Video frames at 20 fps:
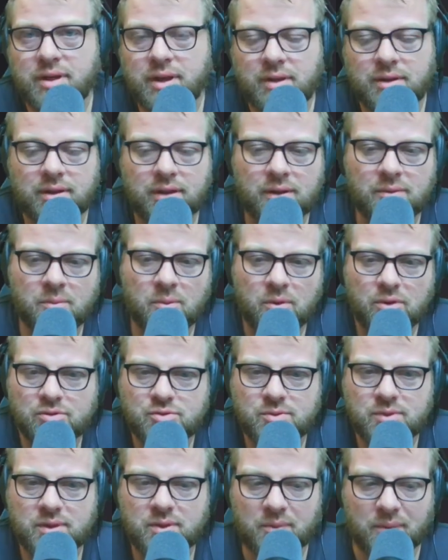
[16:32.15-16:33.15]
It
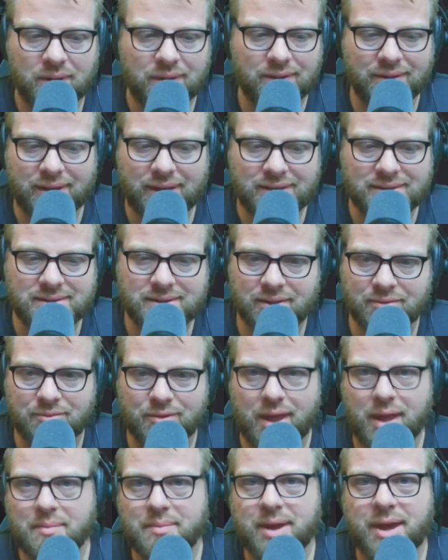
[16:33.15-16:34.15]
works really well. It's a
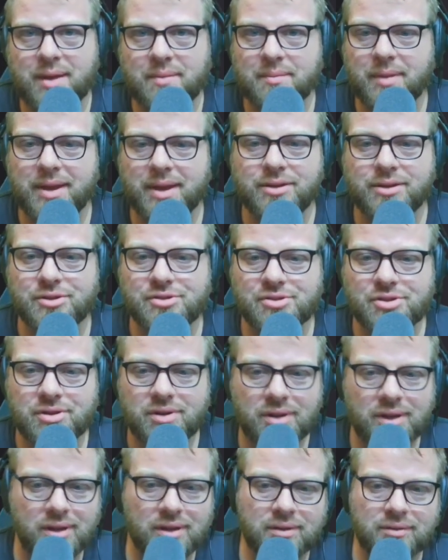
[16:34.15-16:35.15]
Flatpak manager.
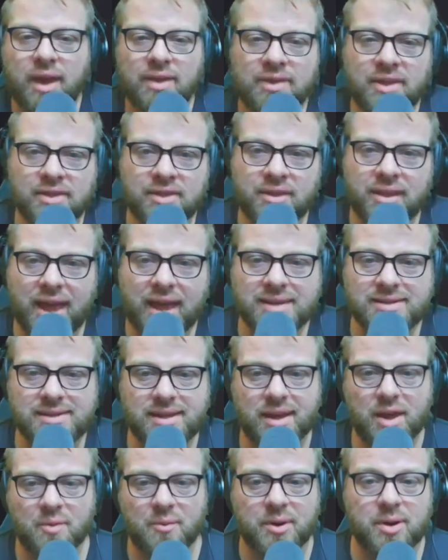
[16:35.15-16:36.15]
And then the last
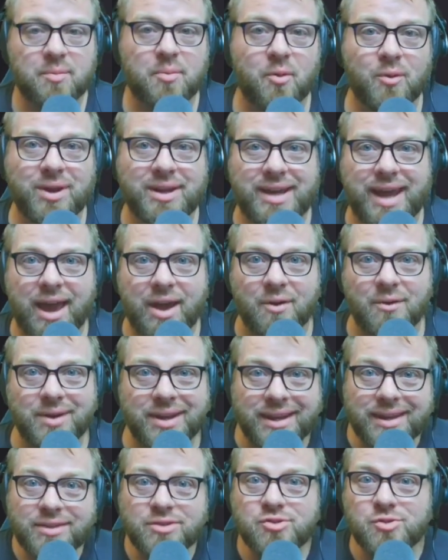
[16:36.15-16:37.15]
thing I want to point out
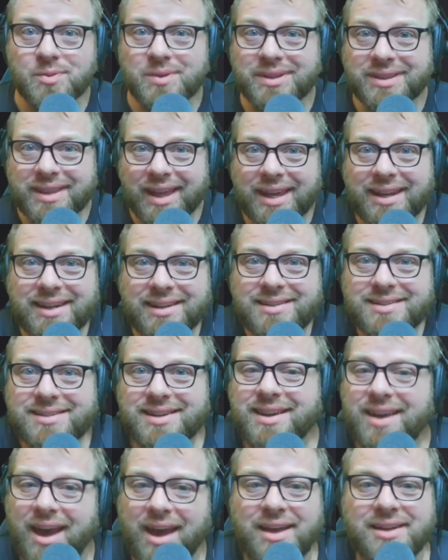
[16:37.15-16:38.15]
is related to
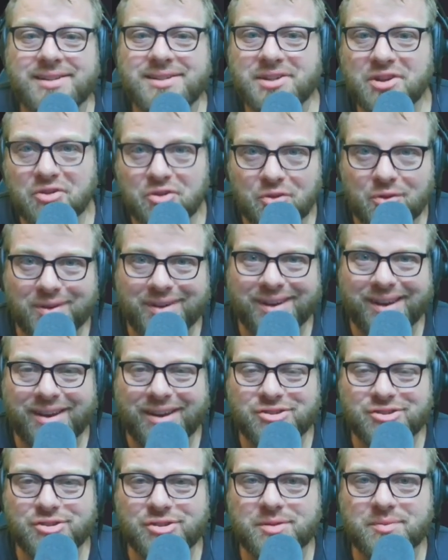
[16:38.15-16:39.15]
content
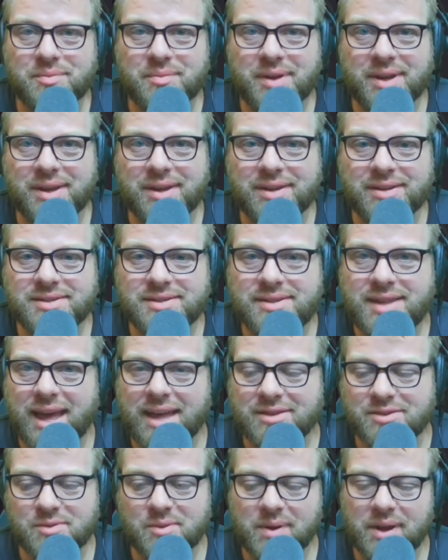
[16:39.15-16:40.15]
creation, because
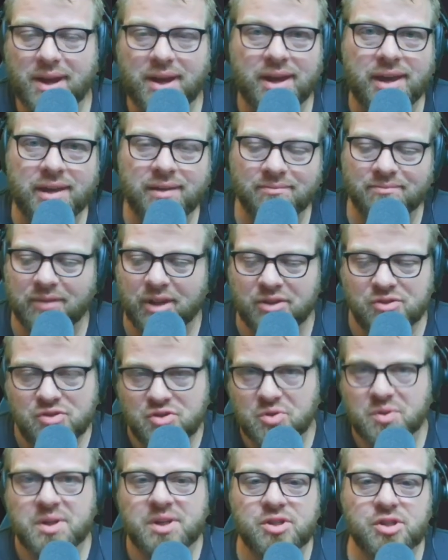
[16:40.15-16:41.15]
that's what I
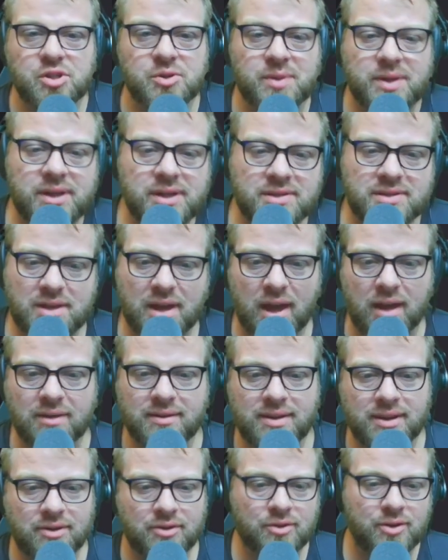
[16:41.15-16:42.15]
enjoy doing is
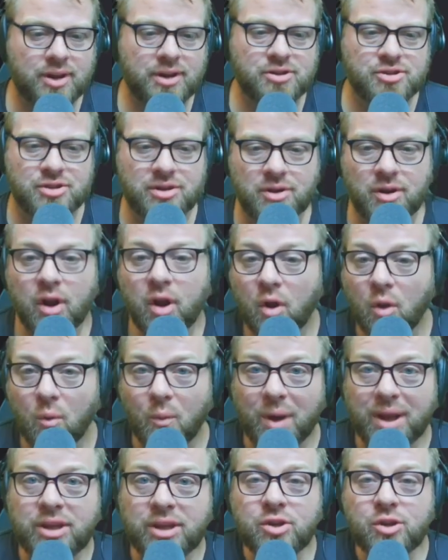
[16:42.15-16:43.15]
content creation.
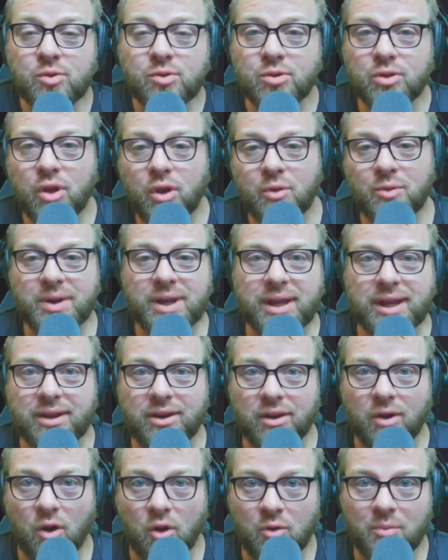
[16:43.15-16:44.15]
When you load
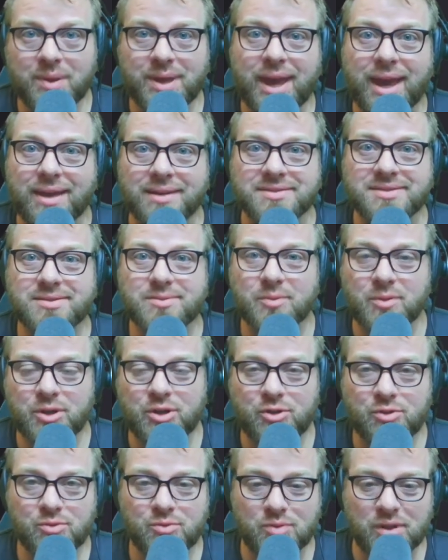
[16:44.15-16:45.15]
in OBS, when
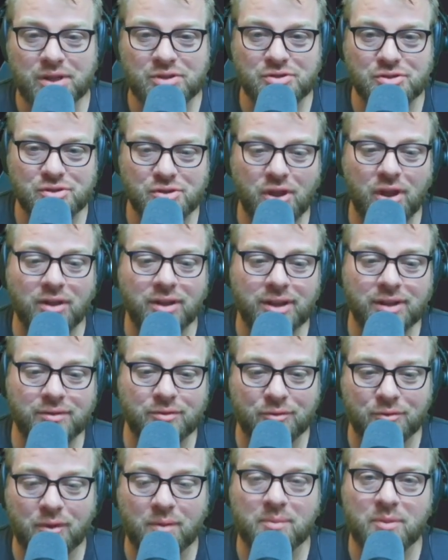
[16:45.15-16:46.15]
you install it
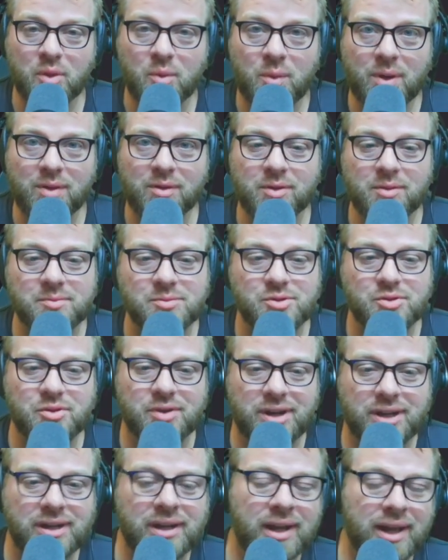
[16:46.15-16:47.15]
from the welcome
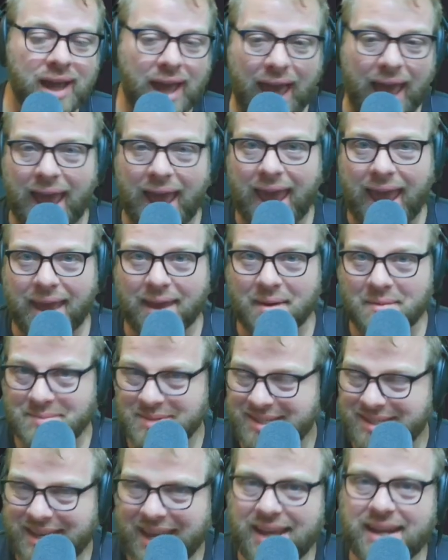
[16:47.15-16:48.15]
screen, I'm
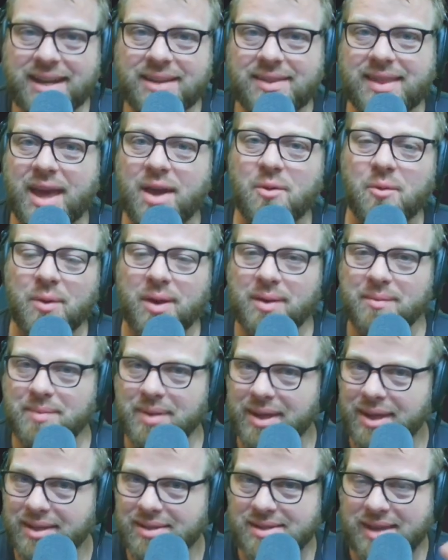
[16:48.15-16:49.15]
saying it that way
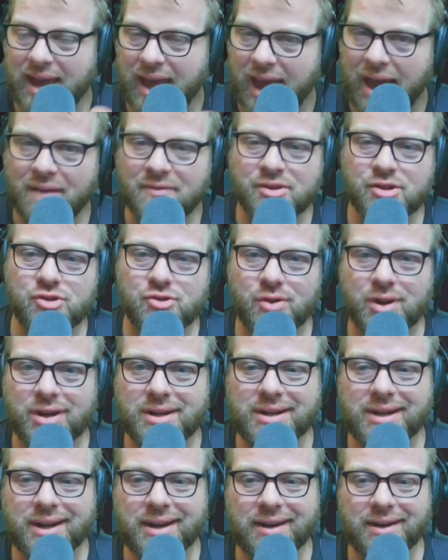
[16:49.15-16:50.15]
because I haven't
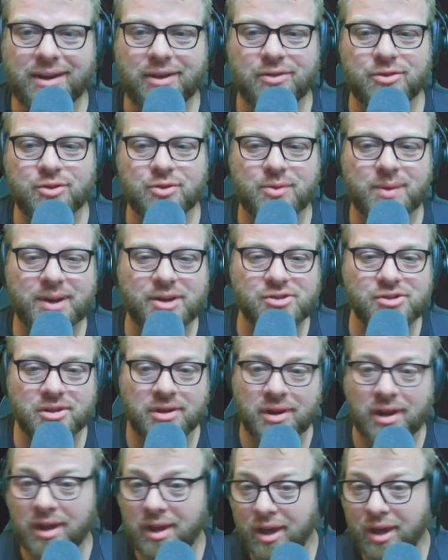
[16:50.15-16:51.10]
tried it in the other direction.